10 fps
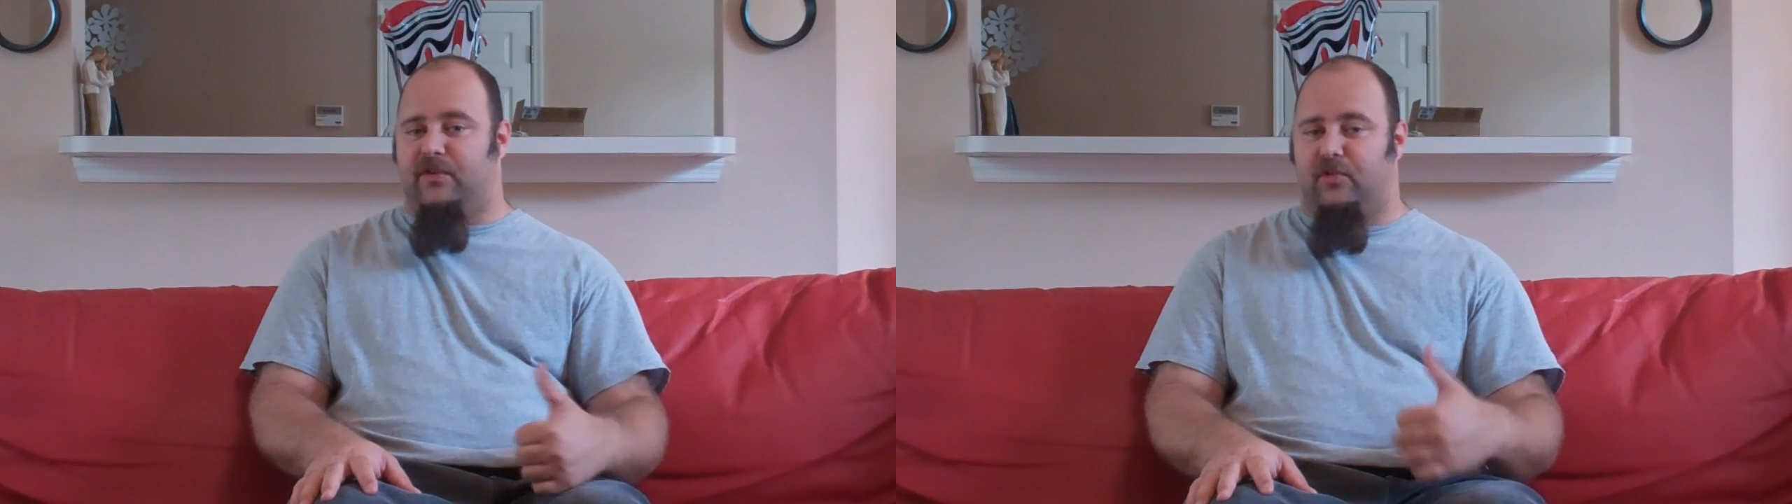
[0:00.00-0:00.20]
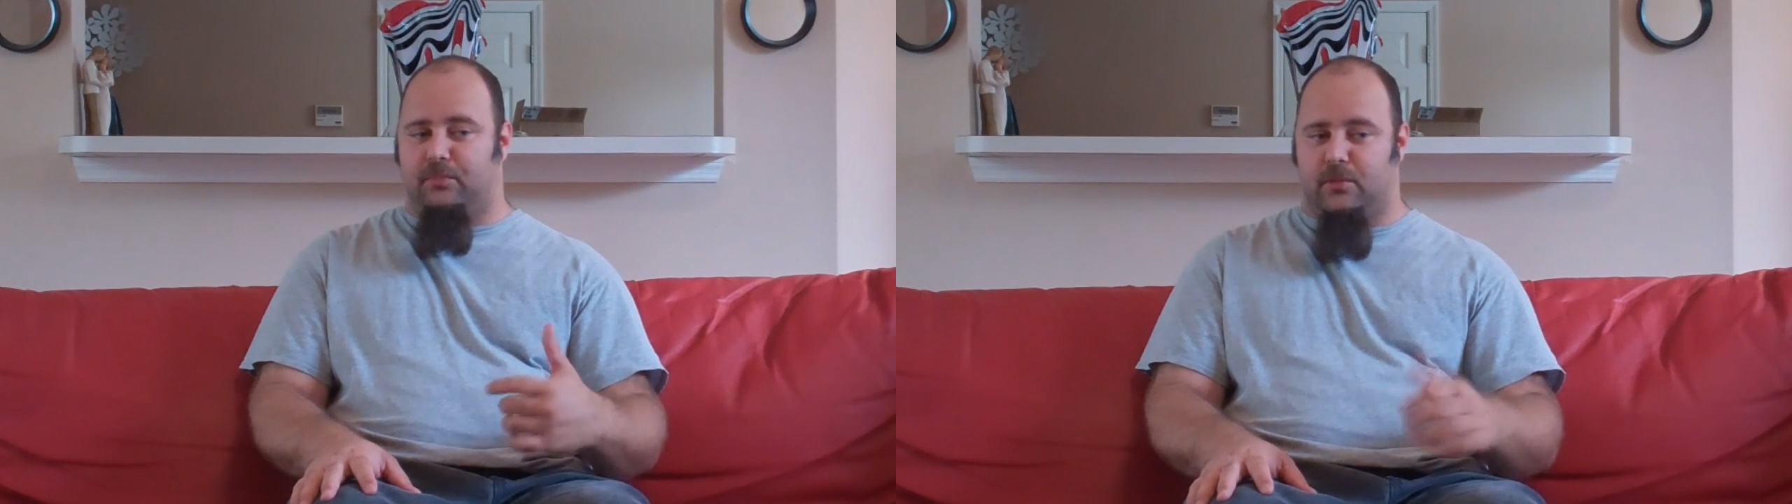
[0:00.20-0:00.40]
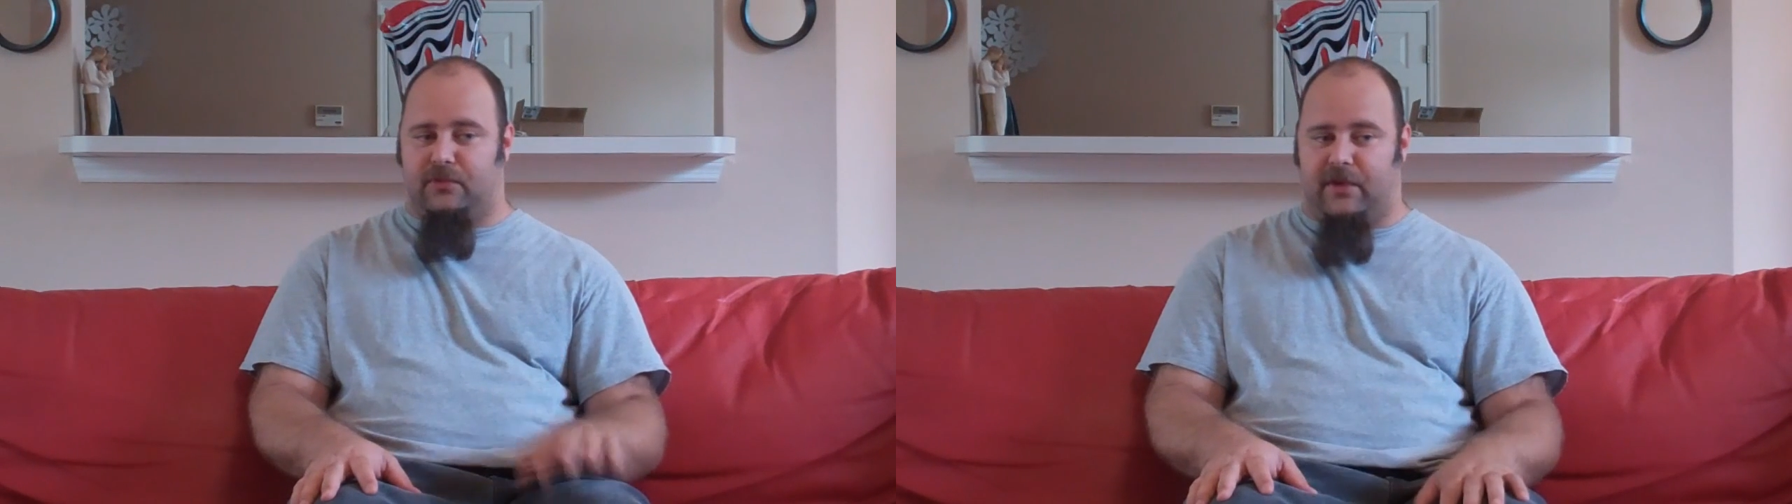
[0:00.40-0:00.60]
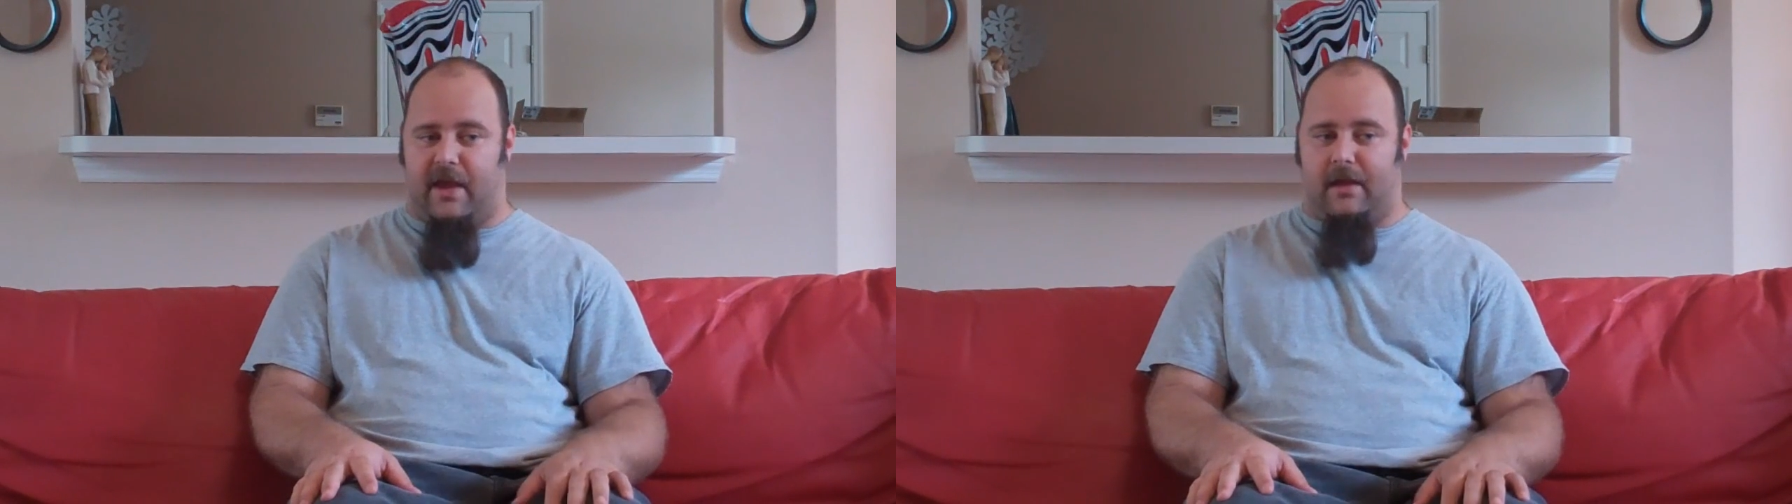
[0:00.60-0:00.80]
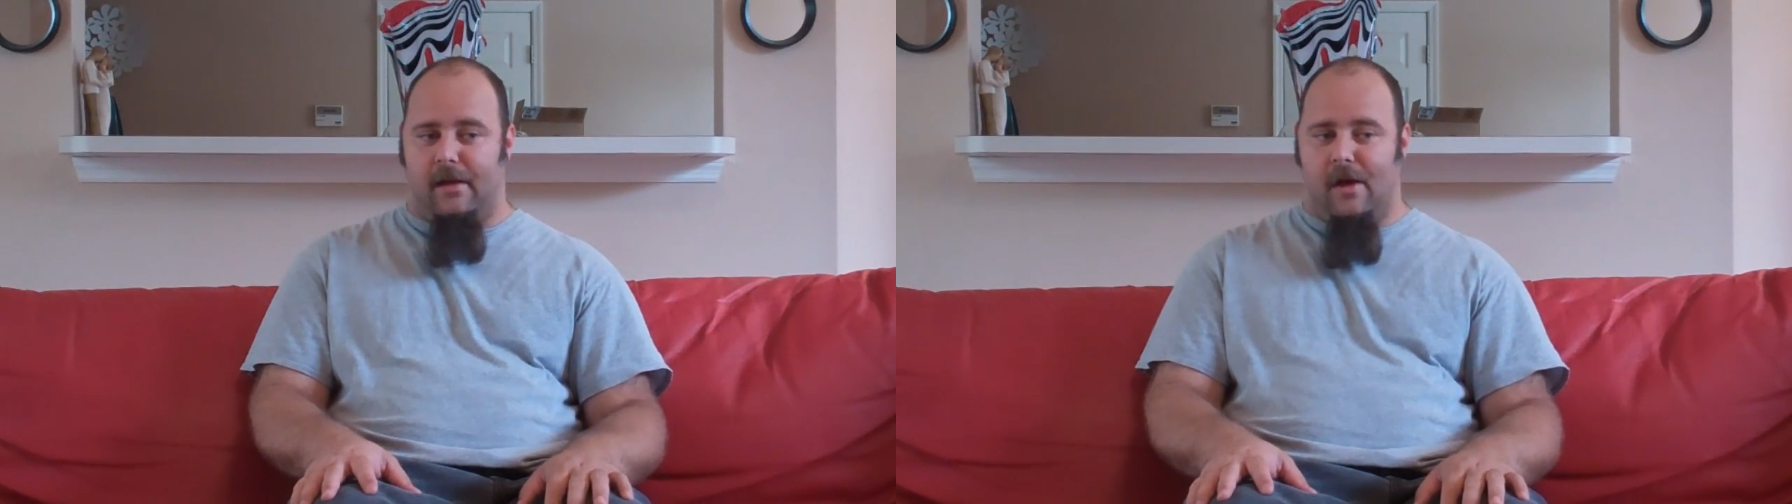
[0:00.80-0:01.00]
we just brewed
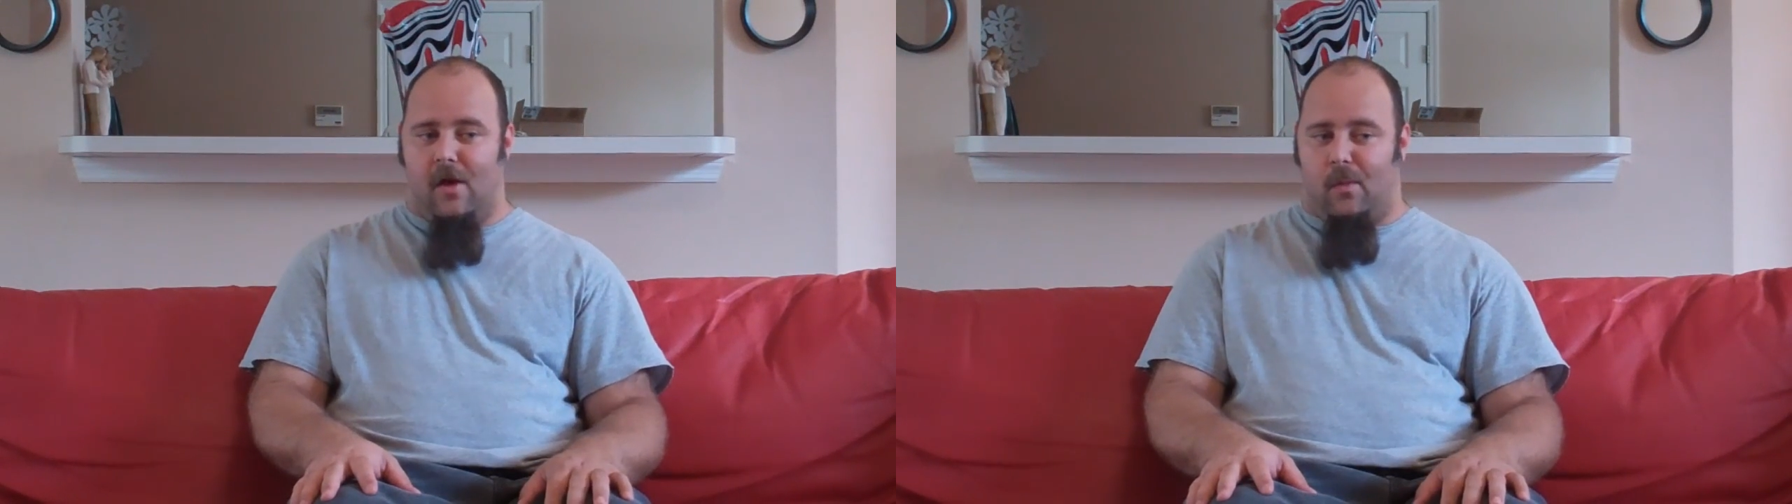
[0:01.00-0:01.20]
today.